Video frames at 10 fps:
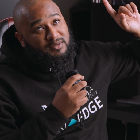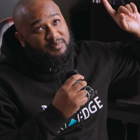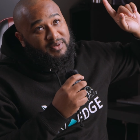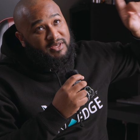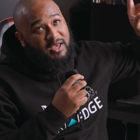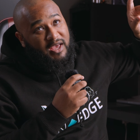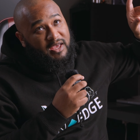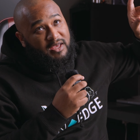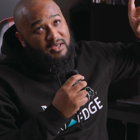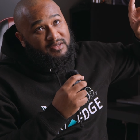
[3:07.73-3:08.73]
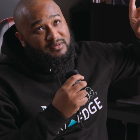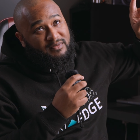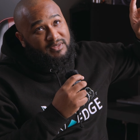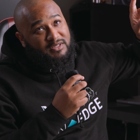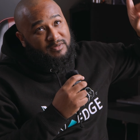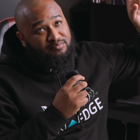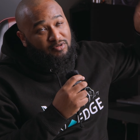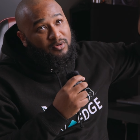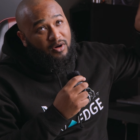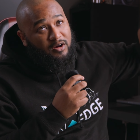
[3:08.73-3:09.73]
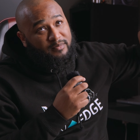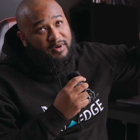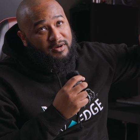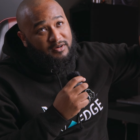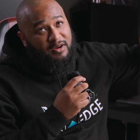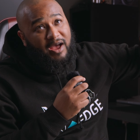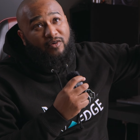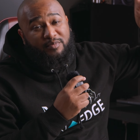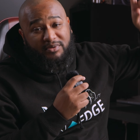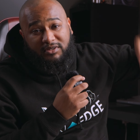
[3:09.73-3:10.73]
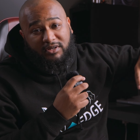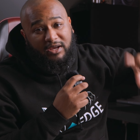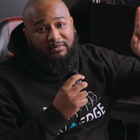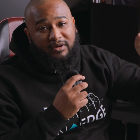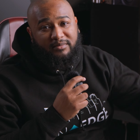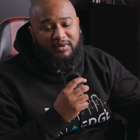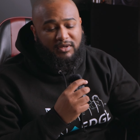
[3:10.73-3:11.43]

PA. It's a ProArt monitor. I will put the name up.